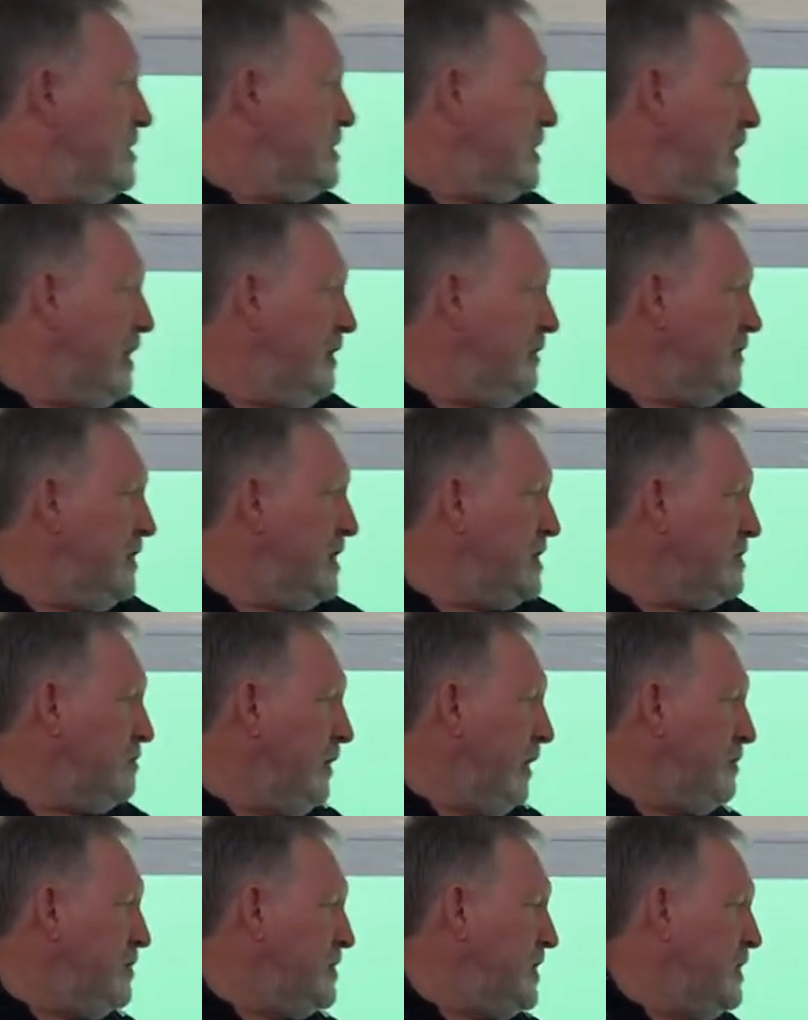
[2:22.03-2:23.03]
So if this
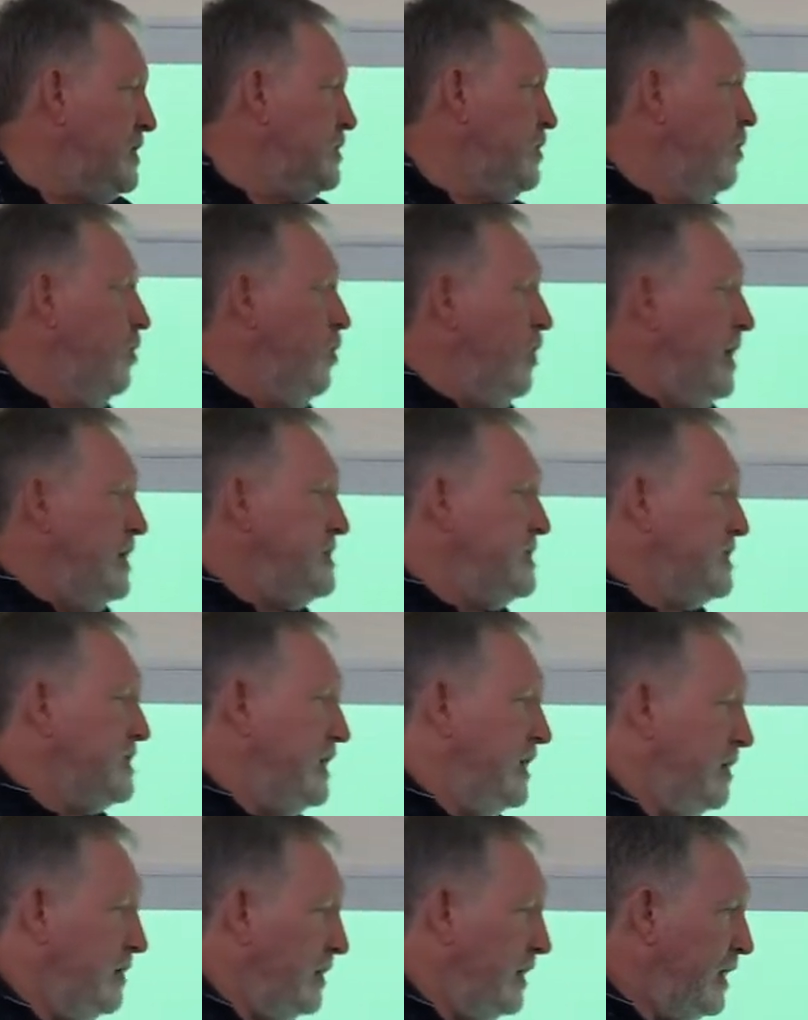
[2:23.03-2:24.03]
represents 1
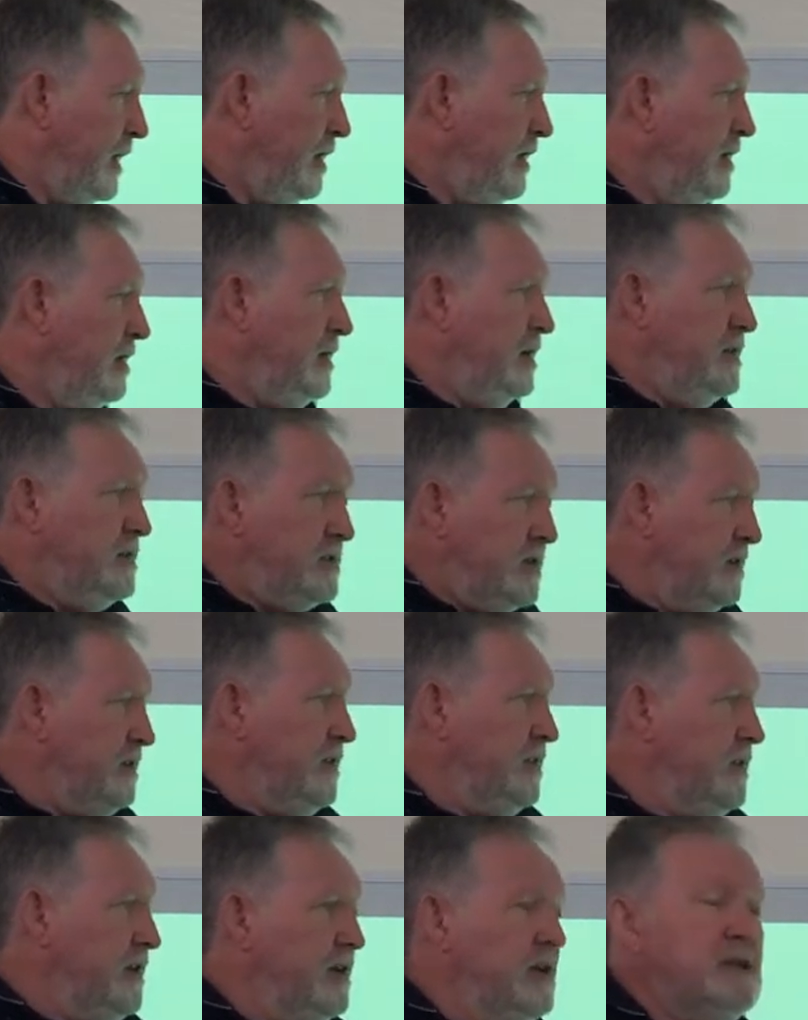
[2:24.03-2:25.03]
centimetre,
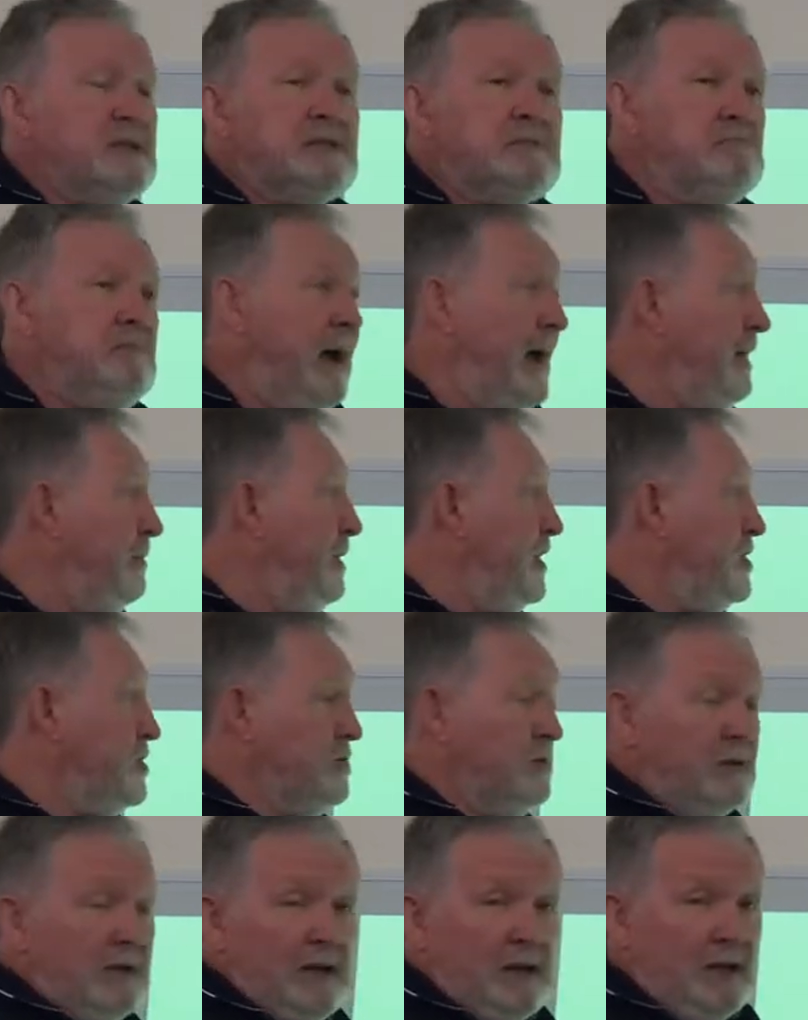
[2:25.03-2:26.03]
certain things may be
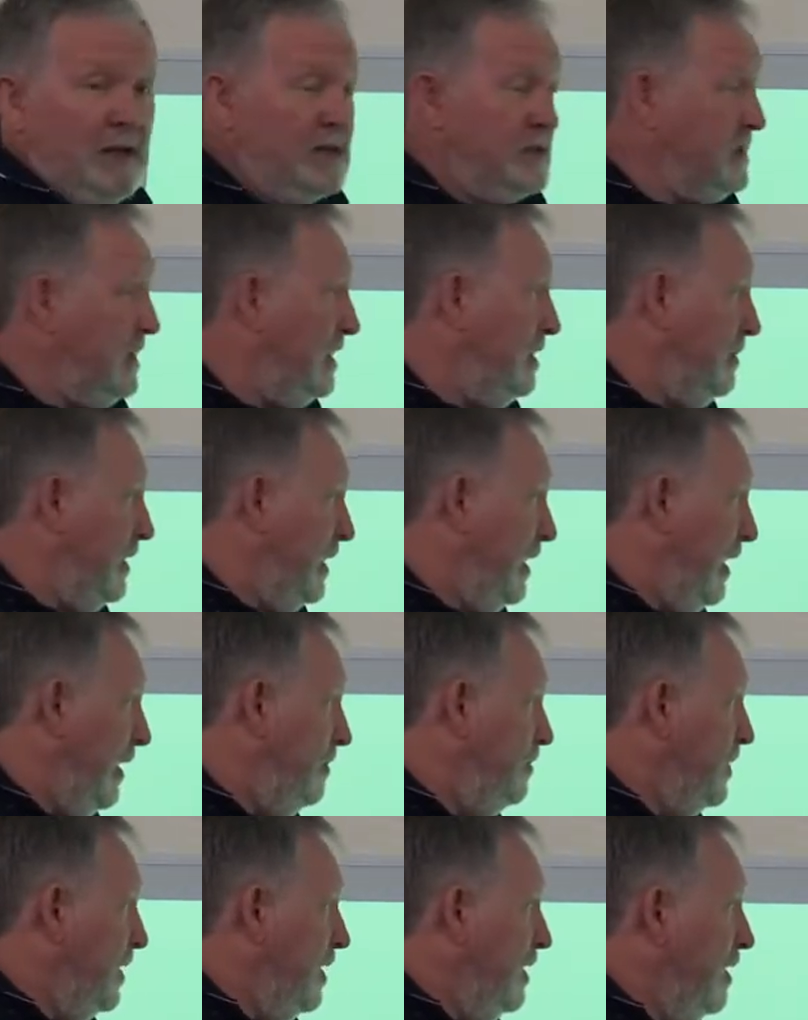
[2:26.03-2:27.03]
shorter than a centimetre.
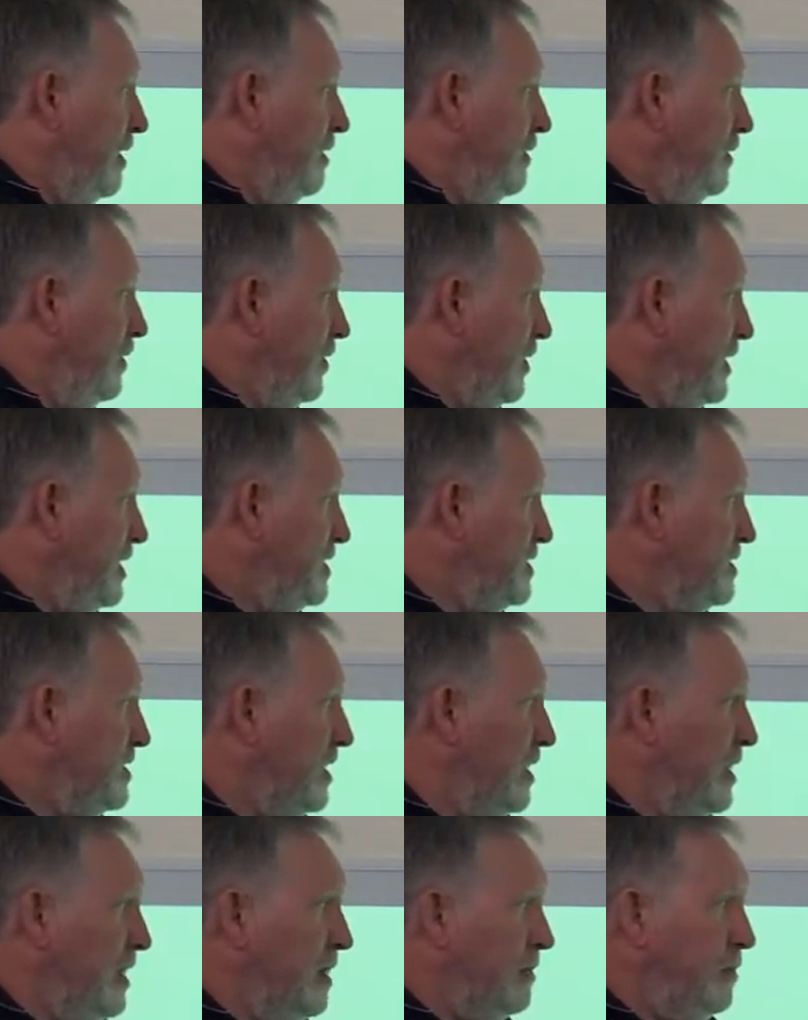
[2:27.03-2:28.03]
For
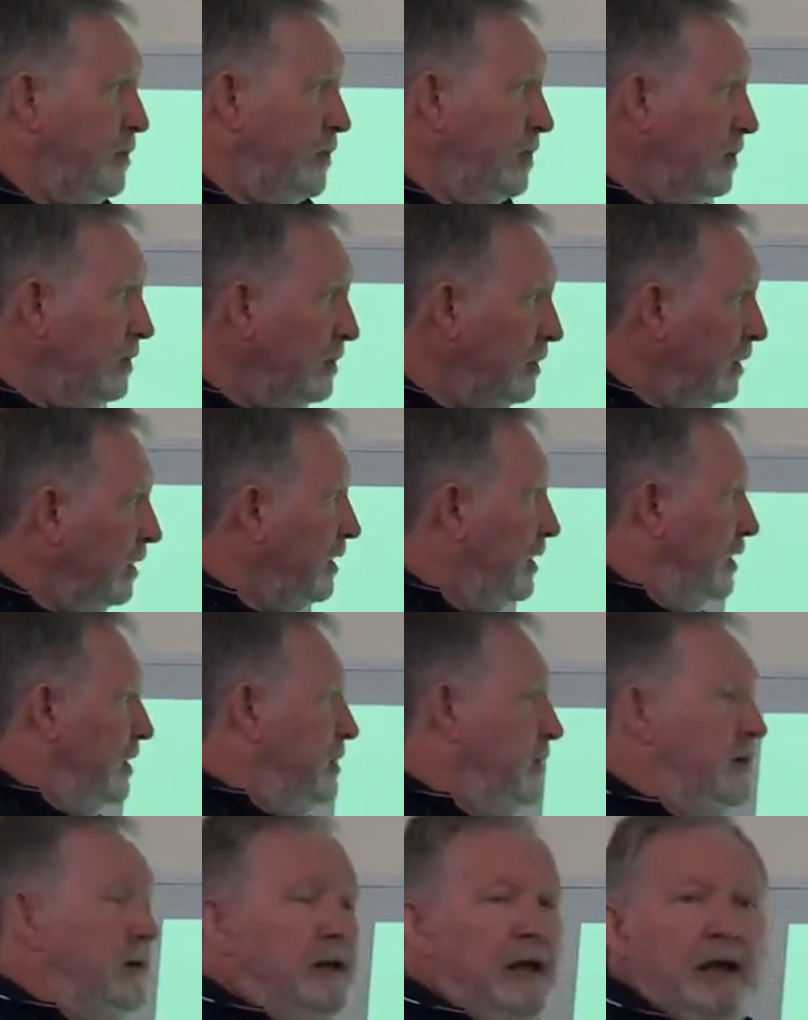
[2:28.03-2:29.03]
example,
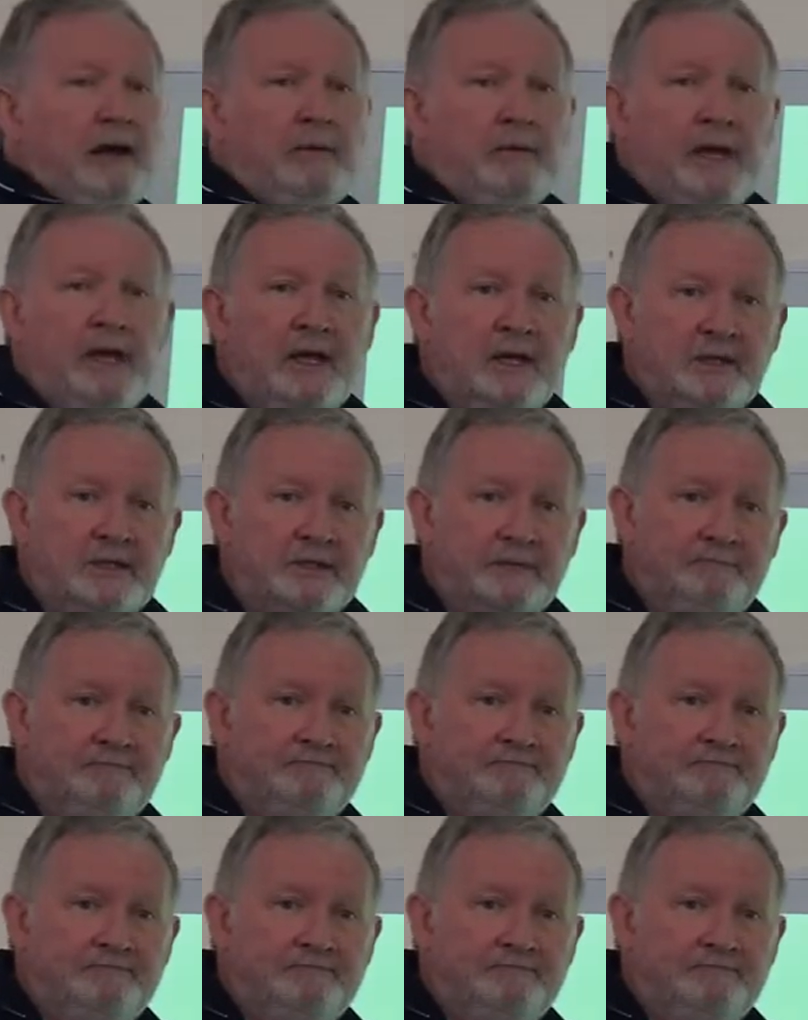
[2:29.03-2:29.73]
our ant.